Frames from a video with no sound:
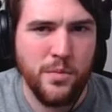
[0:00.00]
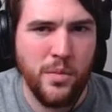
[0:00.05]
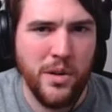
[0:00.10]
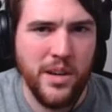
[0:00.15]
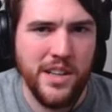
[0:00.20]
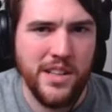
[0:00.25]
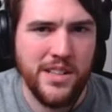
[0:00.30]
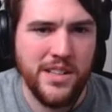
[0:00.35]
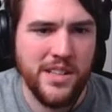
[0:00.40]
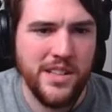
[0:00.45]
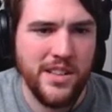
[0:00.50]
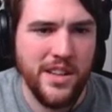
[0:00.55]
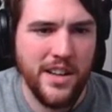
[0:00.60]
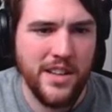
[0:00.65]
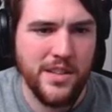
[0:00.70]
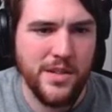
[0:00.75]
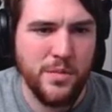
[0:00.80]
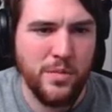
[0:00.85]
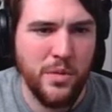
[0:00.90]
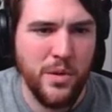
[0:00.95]
wanted
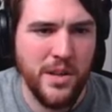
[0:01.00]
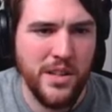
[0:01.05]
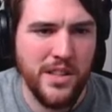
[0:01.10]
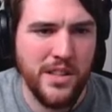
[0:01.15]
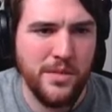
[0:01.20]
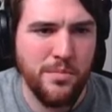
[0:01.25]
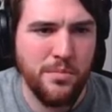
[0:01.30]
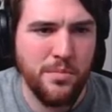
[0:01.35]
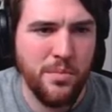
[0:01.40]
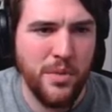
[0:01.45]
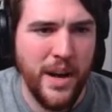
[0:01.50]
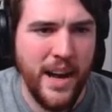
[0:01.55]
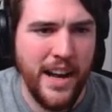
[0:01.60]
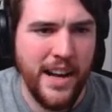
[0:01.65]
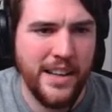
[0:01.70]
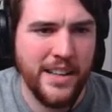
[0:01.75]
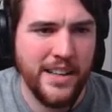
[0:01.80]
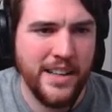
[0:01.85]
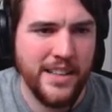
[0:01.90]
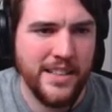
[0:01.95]
to
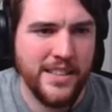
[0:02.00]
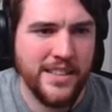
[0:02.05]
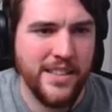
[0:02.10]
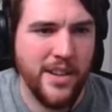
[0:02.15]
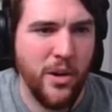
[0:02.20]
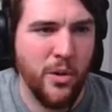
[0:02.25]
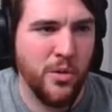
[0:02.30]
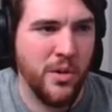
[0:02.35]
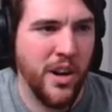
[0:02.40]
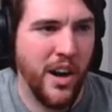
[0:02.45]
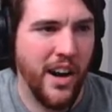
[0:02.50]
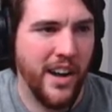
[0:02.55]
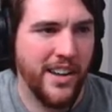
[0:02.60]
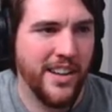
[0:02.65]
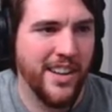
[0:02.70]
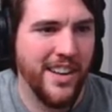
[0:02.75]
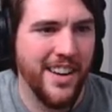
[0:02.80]
practice. Oh god.